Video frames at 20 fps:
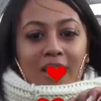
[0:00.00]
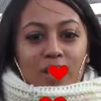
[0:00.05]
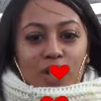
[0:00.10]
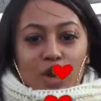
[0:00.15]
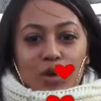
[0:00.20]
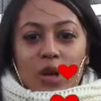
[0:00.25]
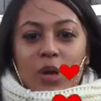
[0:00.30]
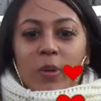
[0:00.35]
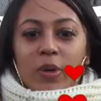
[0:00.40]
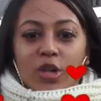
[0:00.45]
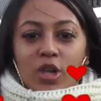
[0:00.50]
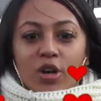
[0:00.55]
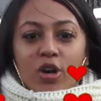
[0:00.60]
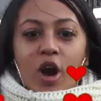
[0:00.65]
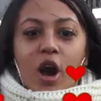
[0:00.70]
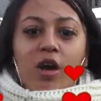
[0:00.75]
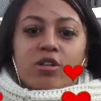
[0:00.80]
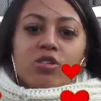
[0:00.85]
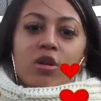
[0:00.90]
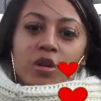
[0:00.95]
Cutie with the
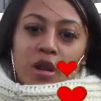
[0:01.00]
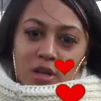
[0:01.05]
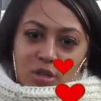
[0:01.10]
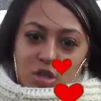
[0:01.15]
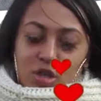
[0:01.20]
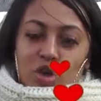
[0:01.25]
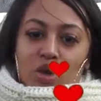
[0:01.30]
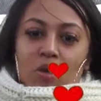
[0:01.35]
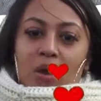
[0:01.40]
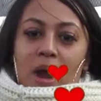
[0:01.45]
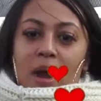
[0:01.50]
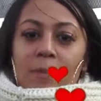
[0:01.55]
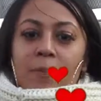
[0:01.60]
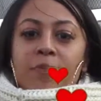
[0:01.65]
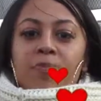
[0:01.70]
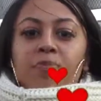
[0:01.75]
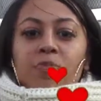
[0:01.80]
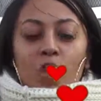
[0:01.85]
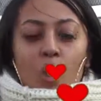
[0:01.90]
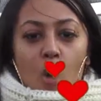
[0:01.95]
Cars on Instagram
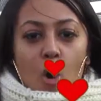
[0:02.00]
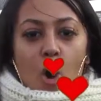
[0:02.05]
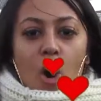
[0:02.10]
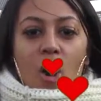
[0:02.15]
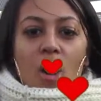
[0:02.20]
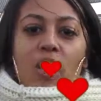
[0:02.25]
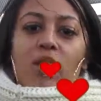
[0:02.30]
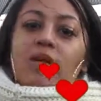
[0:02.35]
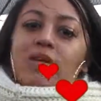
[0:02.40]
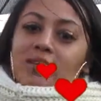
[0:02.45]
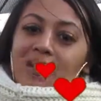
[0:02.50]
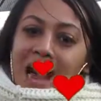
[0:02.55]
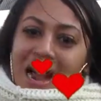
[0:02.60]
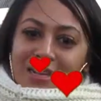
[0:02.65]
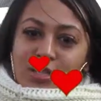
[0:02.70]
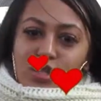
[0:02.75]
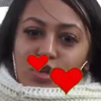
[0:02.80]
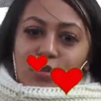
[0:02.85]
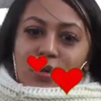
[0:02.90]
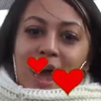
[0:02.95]
or
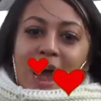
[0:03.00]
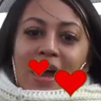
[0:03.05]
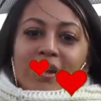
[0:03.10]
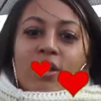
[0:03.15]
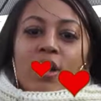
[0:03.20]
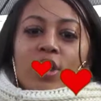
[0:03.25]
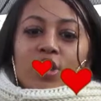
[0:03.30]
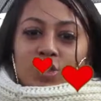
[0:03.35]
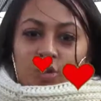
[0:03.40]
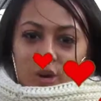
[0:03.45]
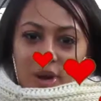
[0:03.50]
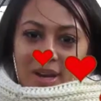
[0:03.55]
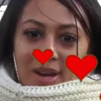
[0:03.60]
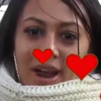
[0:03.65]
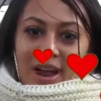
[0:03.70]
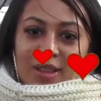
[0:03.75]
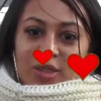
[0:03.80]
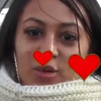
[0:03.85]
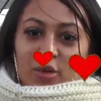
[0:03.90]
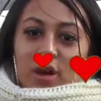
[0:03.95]
nine two nine, three
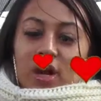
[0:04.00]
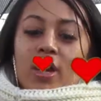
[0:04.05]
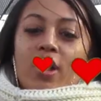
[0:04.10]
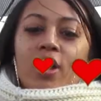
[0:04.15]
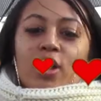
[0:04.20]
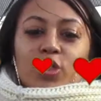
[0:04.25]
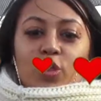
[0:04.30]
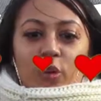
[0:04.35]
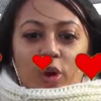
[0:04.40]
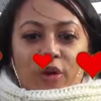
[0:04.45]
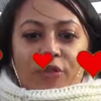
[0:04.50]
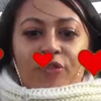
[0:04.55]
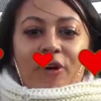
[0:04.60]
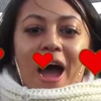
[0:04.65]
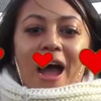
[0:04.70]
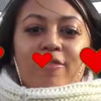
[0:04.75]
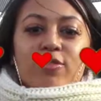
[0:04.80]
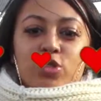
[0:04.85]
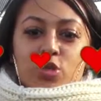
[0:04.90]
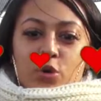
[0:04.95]
nine three, three
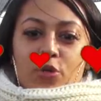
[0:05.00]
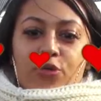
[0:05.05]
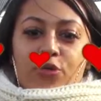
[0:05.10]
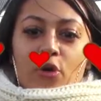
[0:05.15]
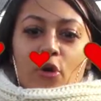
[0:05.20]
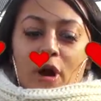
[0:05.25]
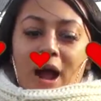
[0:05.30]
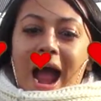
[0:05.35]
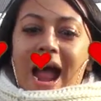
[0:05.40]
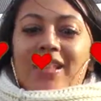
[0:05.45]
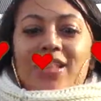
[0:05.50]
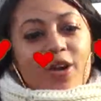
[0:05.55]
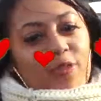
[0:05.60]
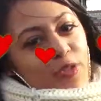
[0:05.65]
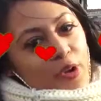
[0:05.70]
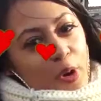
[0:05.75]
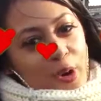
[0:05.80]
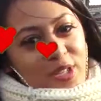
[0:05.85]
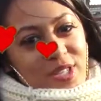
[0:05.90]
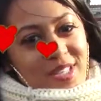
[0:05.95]
five two four. I look
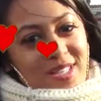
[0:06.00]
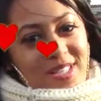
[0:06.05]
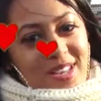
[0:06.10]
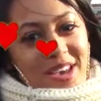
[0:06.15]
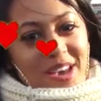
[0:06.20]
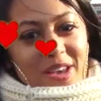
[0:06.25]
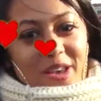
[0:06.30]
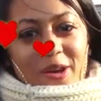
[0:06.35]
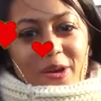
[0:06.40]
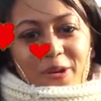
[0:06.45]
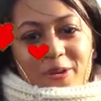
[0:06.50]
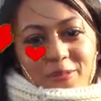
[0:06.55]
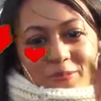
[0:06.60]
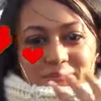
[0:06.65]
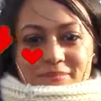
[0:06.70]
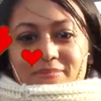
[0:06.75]
forward to seeing you.